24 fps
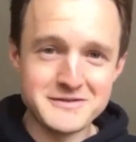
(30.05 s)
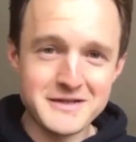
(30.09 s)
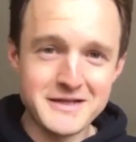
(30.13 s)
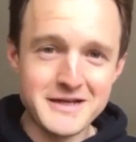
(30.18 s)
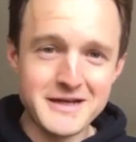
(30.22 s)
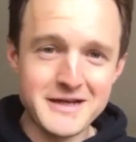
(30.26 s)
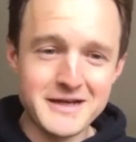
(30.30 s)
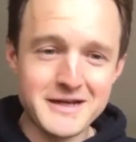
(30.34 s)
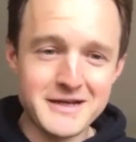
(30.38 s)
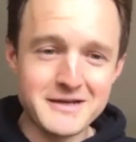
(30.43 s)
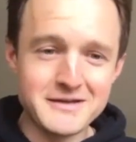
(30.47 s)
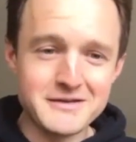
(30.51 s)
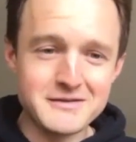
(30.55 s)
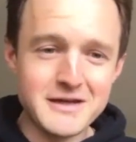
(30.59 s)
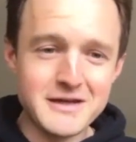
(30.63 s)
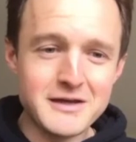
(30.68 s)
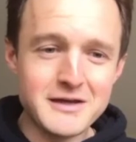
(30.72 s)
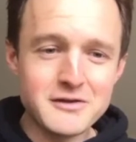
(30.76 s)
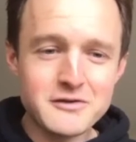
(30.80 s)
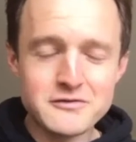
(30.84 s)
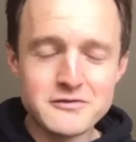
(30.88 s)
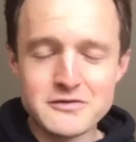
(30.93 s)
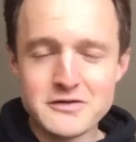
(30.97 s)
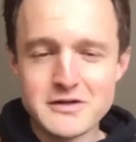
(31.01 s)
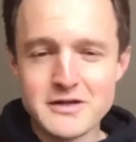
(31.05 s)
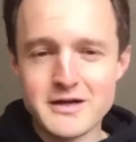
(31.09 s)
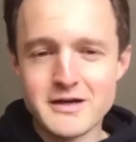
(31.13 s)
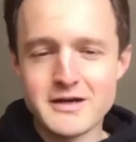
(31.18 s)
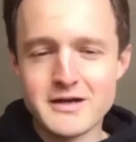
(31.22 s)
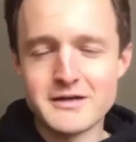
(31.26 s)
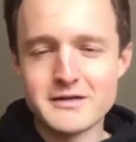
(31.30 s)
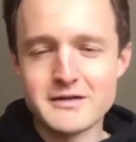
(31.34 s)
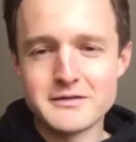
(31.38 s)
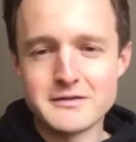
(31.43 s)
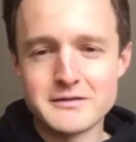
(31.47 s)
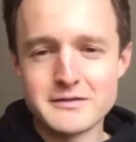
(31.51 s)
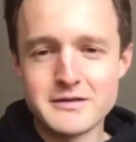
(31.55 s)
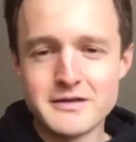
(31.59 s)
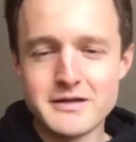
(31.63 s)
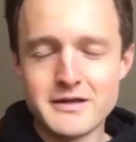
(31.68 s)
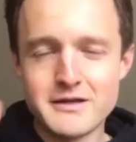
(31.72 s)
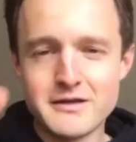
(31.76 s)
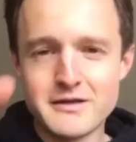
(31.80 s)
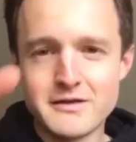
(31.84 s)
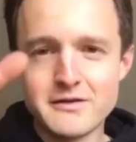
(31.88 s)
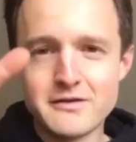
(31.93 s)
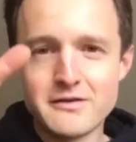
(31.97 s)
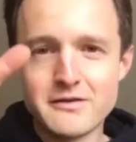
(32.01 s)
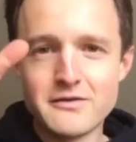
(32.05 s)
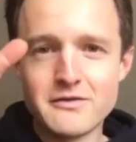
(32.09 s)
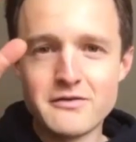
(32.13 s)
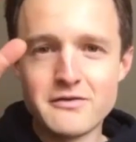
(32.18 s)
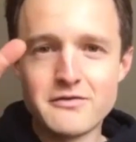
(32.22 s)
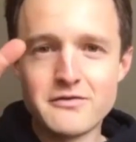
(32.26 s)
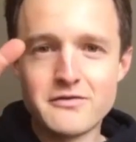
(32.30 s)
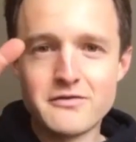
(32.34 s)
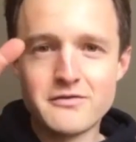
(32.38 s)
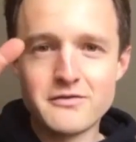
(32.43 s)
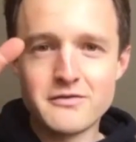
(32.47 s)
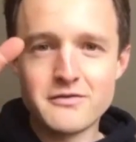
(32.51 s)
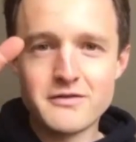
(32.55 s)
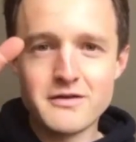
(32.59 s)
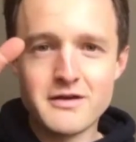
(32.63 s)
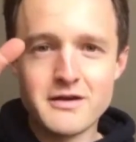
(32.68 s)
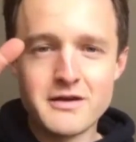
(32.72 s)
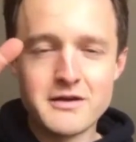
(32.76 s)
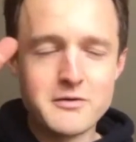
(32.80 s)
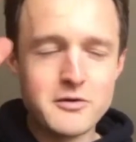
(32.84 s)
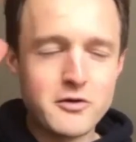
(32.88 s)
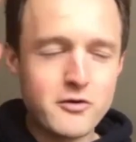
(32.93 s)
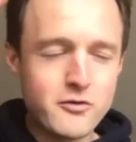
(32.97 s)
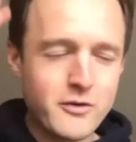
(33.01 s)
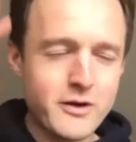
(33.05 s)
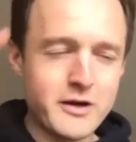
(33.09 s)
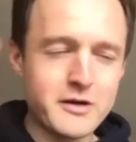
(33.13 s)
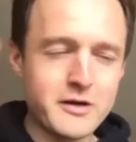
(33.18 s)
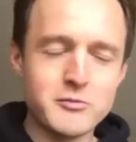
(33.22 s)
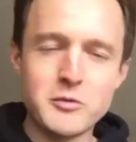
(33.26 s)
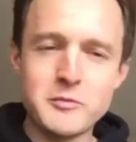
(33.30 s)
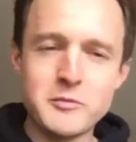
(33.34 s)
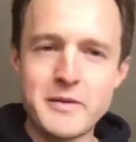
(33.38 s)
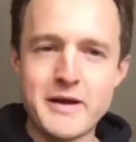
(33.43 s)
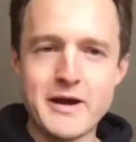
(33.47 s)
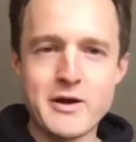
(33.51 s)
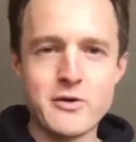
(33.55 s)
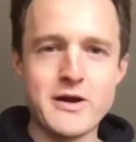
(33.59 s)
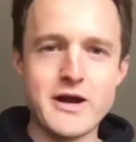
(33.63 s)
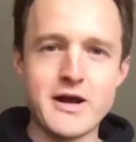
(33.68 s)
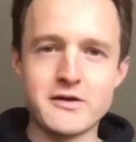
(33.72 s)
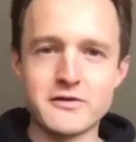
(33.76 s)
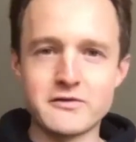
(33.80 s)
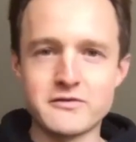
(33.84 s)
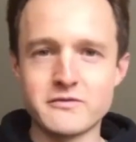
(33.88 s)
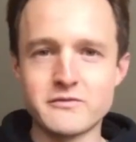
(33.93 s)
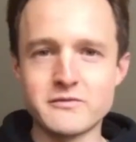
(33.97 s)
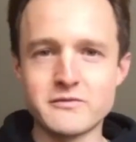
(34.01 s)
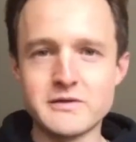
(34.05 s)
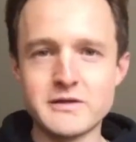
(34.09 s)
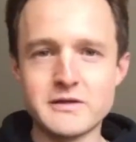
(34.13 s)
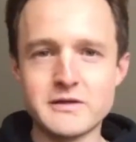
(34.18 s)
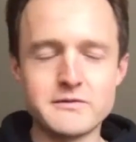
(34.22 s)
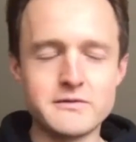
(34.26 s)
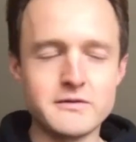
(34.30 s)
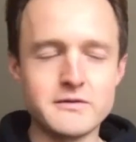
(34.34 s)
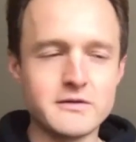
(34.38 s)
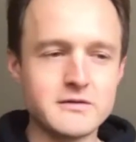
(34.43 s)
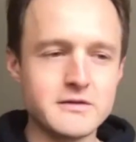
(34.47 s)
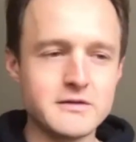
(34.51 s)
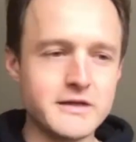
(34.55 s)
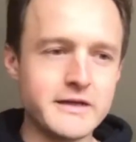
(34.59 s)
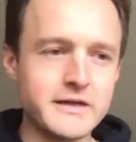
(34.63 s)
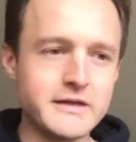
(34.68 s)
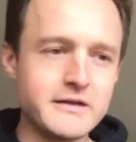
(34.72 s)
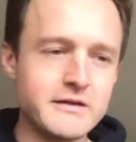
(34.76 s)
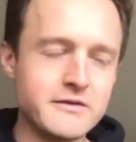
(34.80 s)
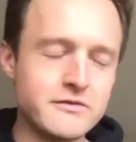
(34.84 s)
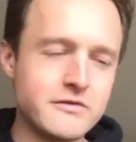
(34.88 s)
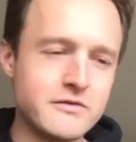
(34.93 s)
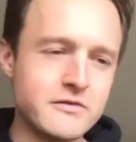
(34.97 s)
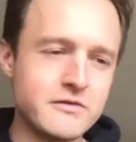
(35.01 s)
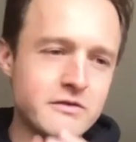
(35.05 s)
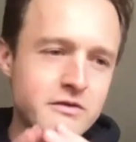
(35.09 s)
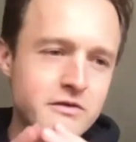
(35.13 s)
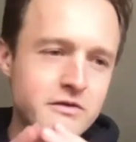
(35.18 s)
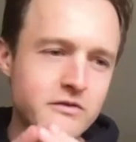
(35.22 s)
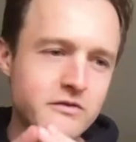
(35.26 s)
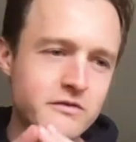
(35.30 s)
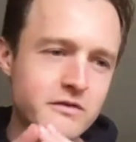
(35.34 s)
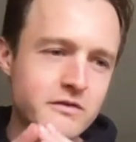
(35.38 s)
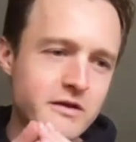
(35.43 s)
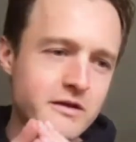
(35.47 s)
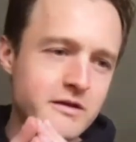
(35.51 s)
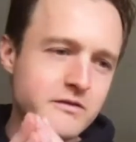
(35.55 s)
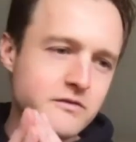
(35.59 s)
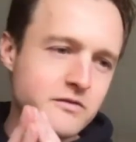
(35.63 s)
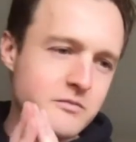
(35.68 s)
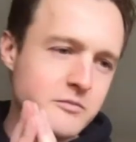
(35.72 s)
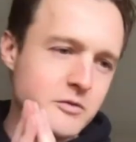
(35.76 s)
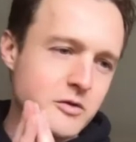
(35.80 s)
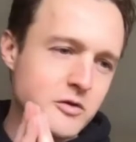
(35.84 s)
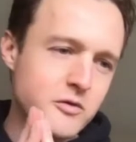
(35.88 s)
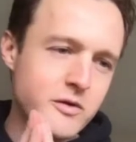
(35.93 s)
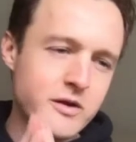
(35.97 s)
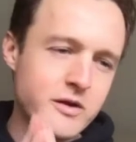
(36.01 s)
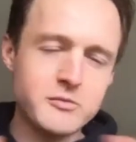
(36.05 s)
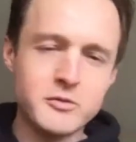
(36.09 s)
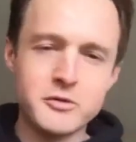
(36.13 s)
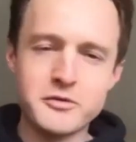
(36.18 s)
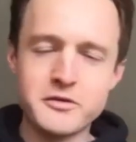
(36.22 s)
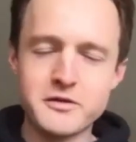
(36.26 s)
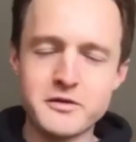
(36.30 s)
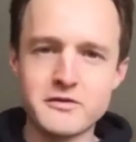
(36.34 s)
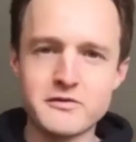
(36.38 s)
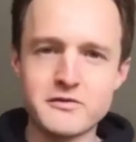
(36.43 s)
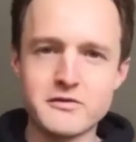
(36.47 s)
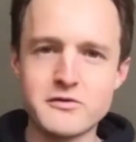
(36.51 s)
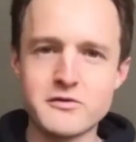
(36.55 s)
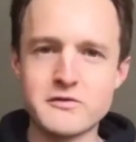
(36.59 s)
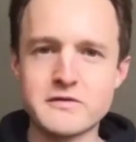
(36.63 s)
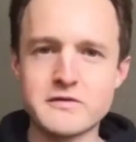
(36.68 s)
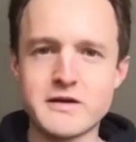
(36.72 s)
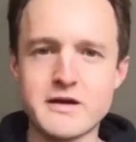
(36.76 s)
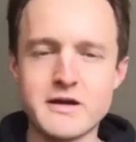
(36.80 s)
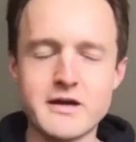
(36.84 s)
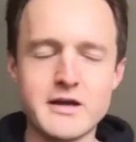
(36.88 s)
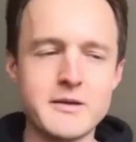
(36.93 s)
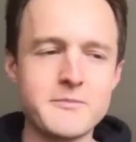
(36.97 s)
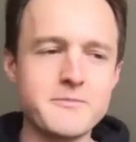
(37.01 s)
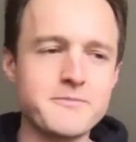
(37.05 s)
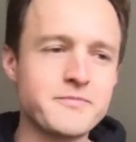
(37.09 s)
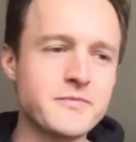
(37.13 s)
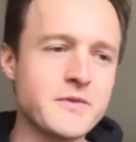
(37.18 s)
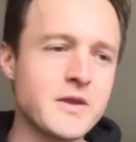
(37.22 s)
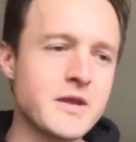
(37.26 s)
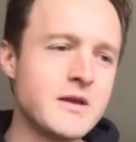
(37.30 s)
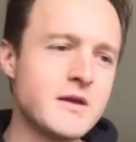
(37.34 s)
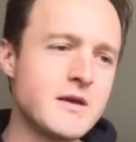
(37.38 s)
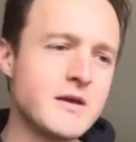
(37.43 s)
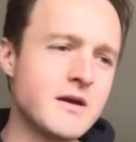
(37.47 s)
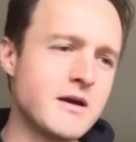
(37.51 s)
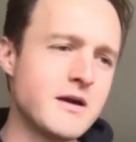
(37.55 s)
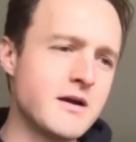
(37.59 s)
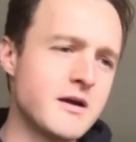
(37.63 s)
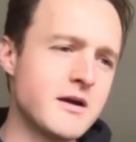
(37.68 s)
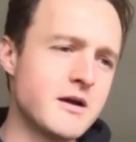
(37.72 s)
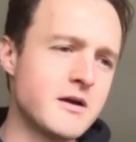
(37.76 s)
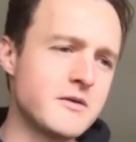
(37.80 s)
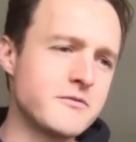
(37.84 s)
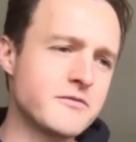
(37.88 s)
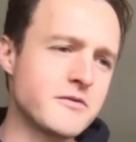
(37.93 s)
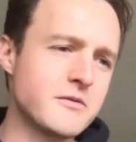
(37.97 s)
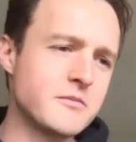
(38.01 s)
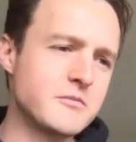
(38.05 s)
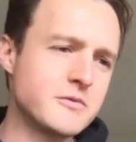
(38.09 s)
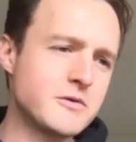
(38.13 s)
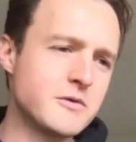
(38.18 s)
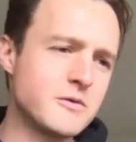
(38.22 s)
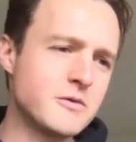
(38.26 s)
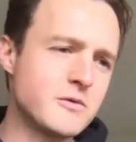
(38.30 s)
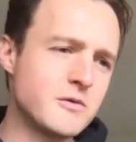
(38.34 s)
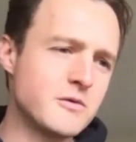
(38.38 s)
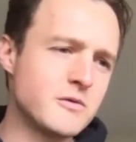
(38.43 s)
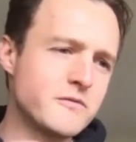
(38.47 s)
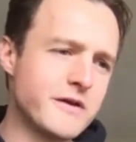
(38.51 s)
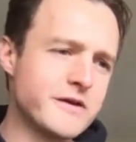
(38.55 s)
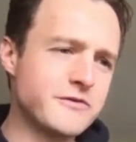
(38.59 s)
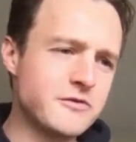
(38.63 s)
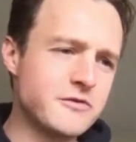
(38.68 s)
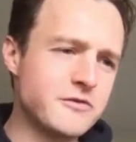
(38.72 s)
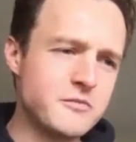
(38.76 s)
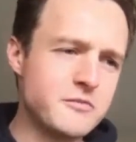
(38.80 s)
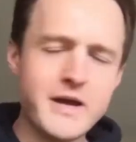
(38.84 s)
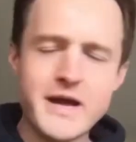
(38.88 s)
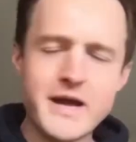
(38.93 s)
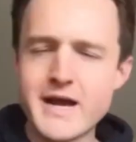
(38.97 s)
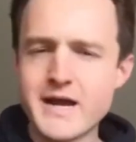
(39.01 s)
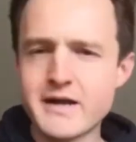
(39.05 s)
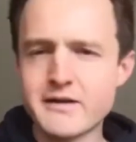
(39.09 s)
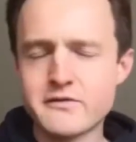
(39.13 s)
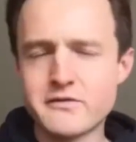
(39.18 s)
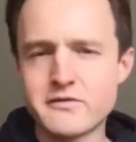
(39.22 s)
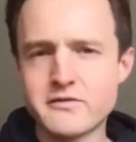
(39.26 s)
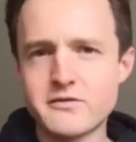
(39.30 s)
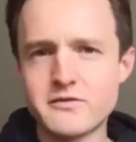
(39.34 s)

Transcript: And Leila Janah is an incredible powerhouse of a young lady. She has done some incredible things in her time uh, from Google venture backed